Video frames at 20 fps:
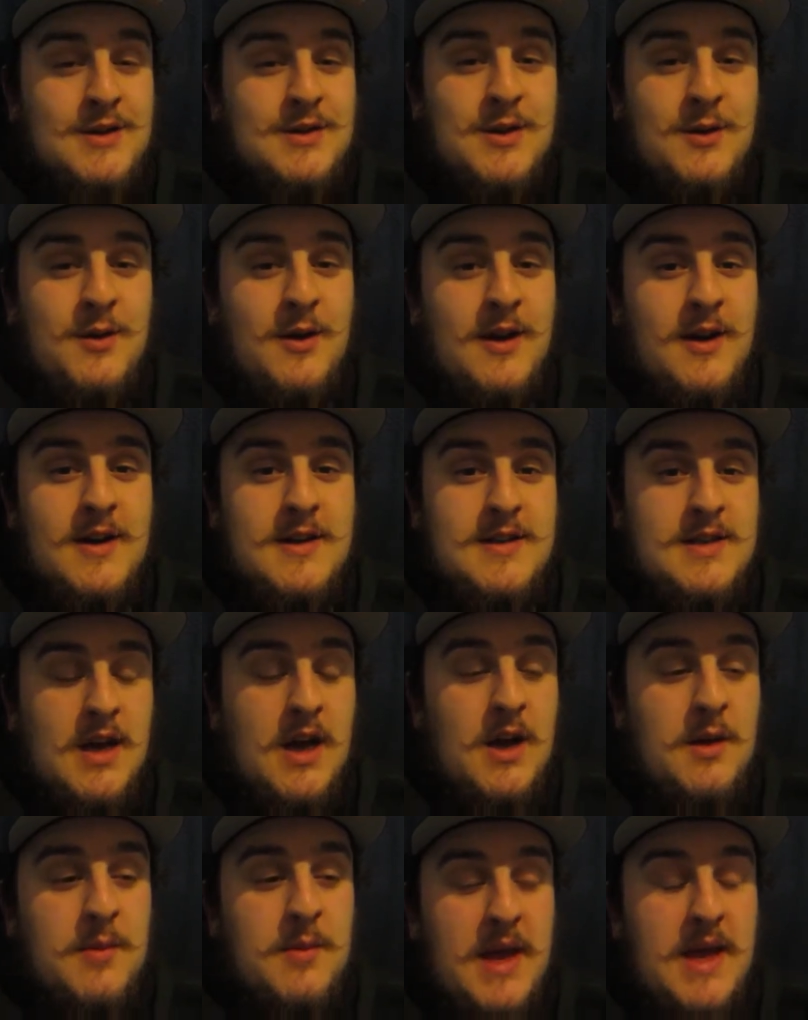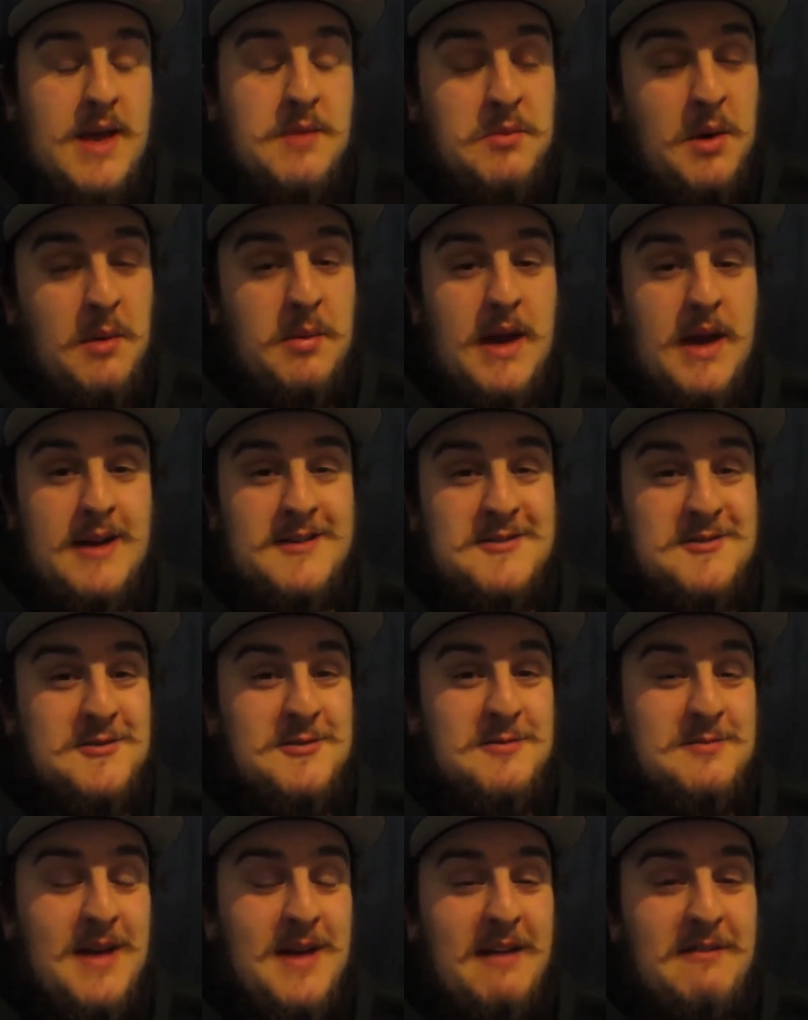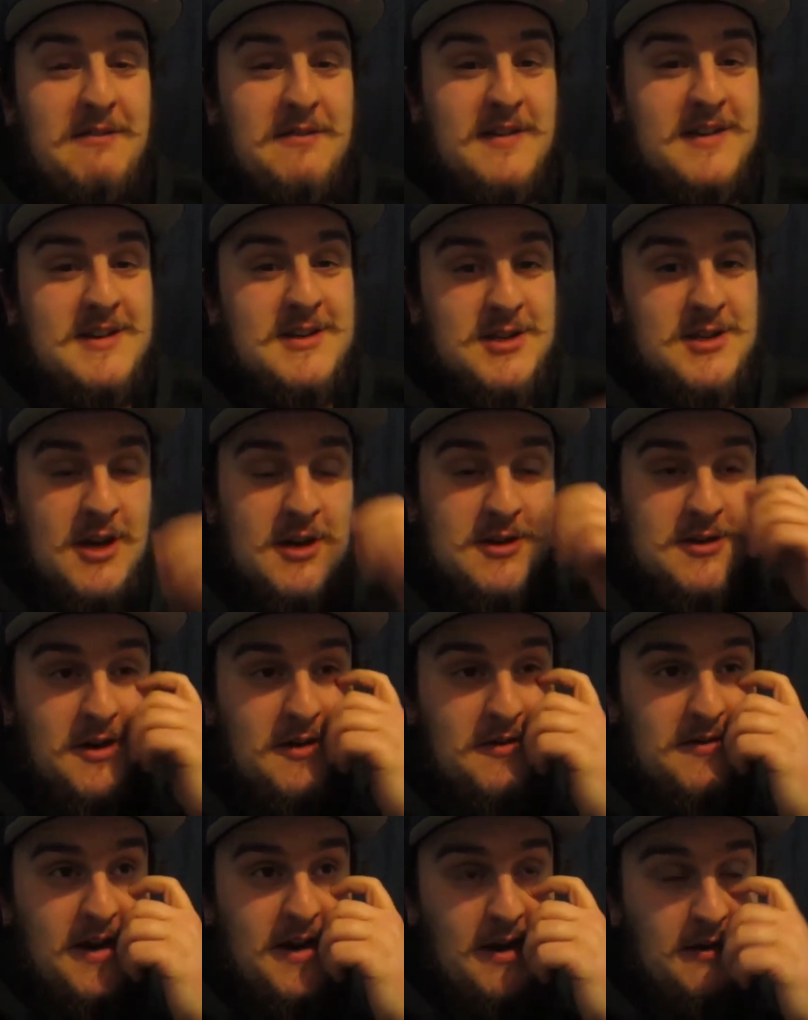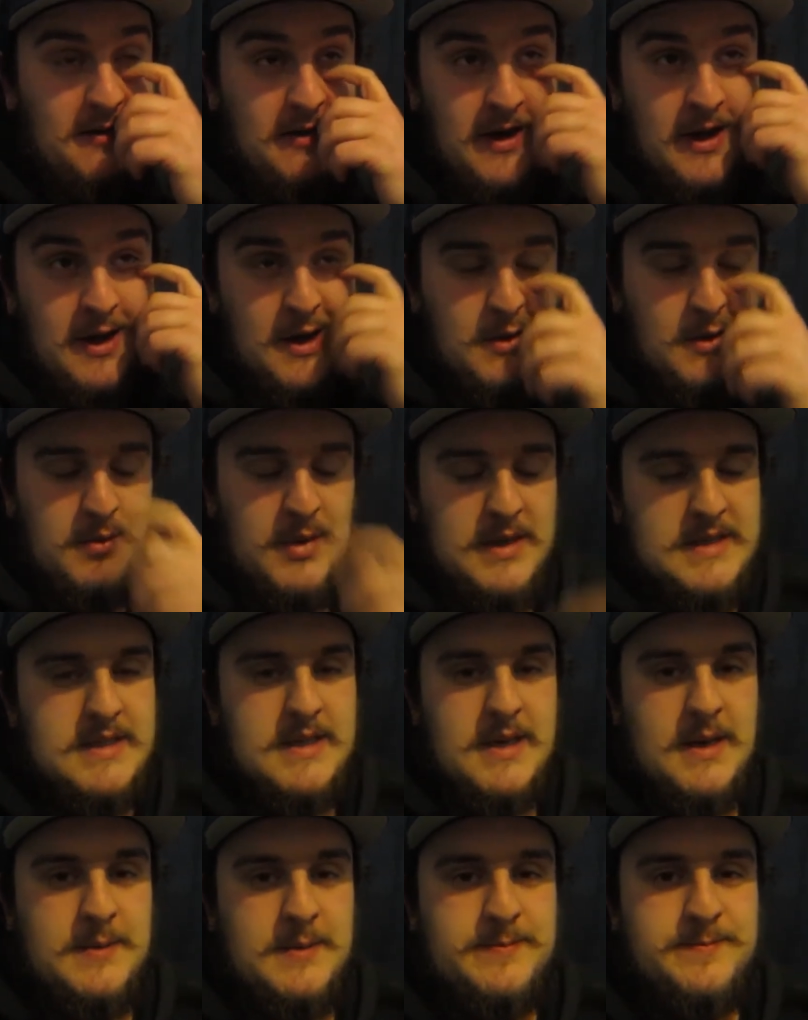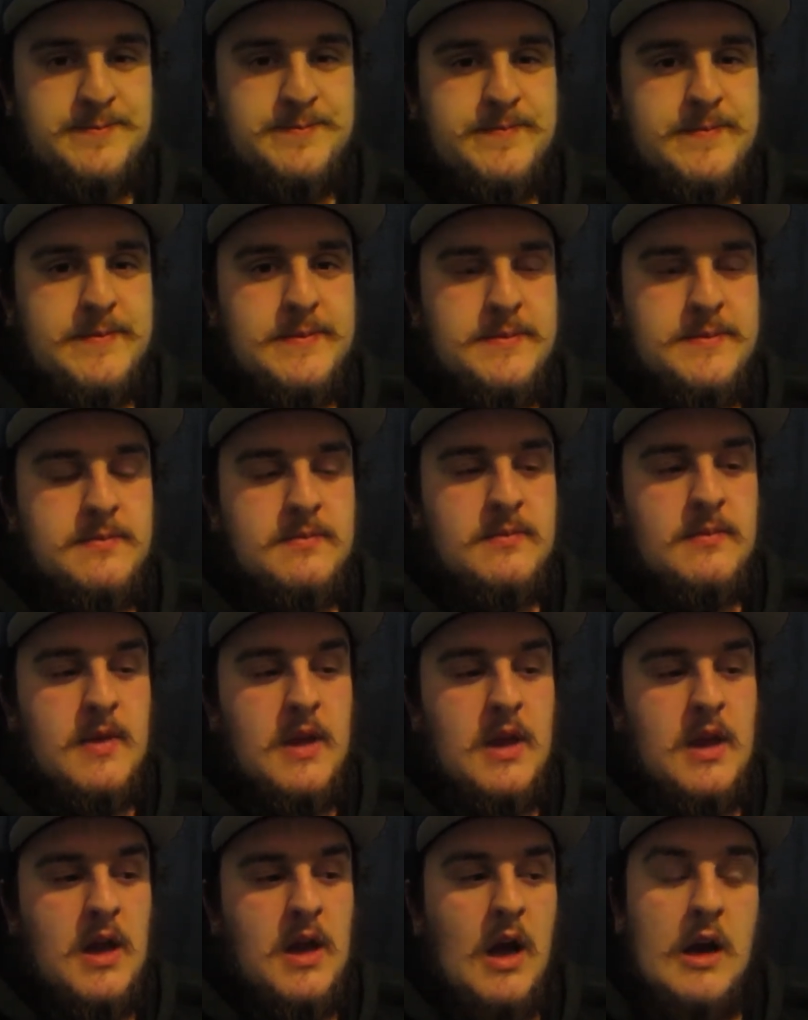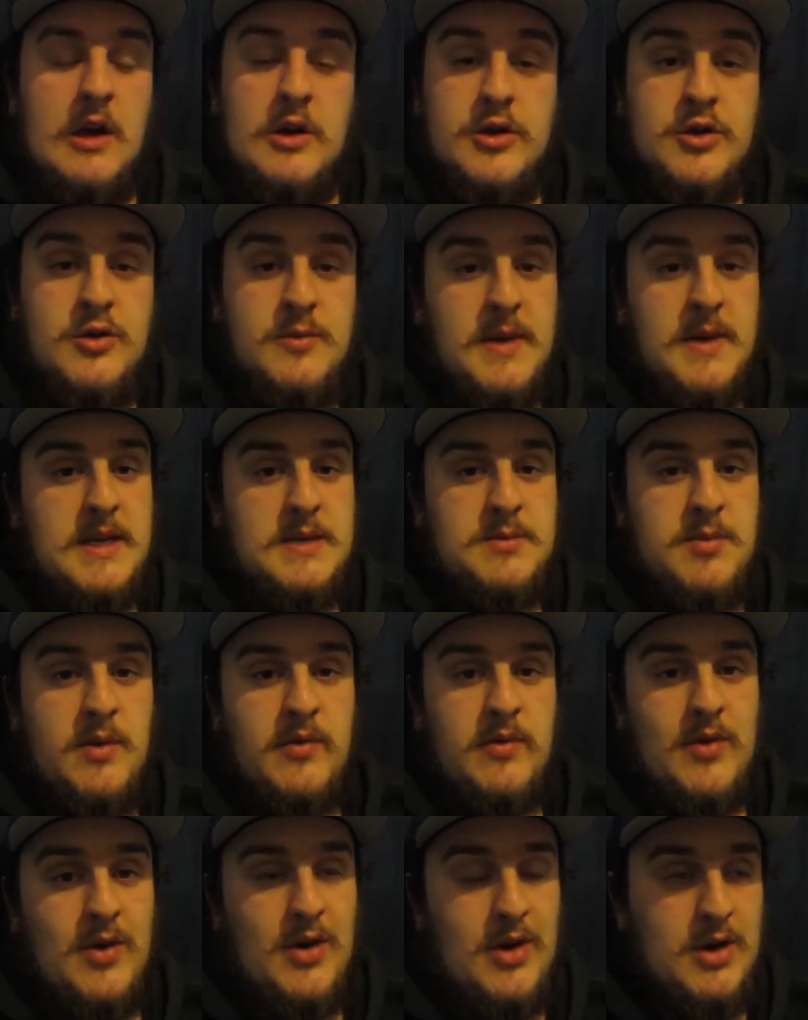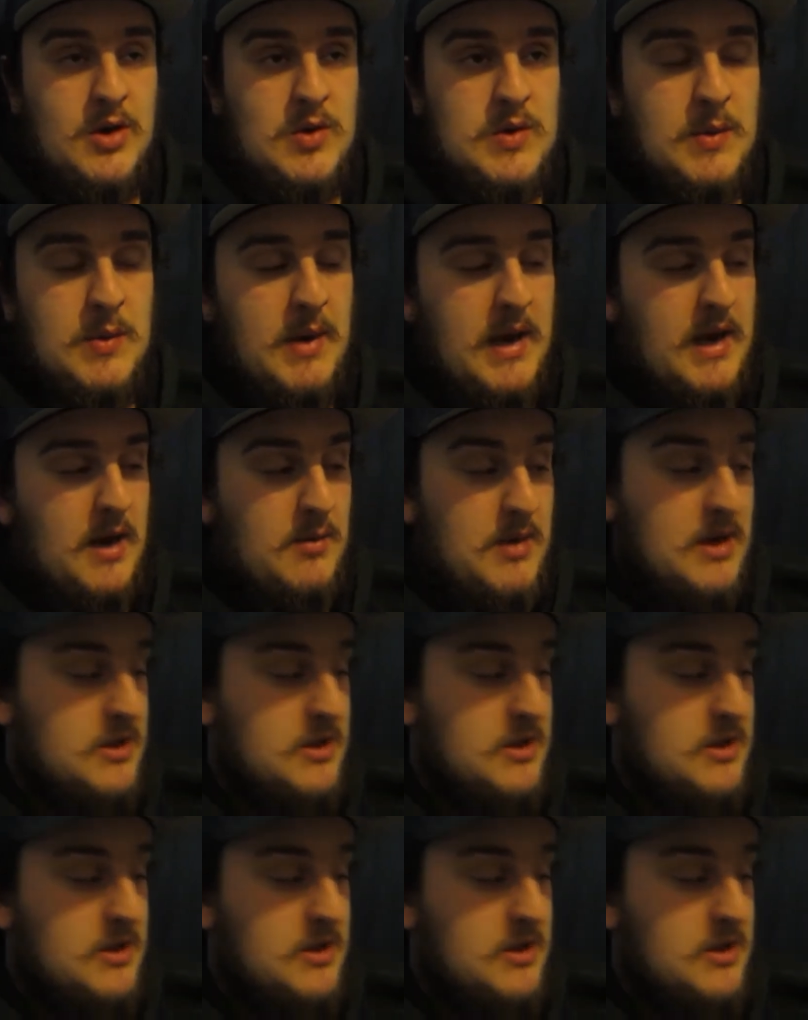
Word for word: So guys, I'm in my bedroom, everything's shut off now, but I've got 2 minutes before I go to bed. I'm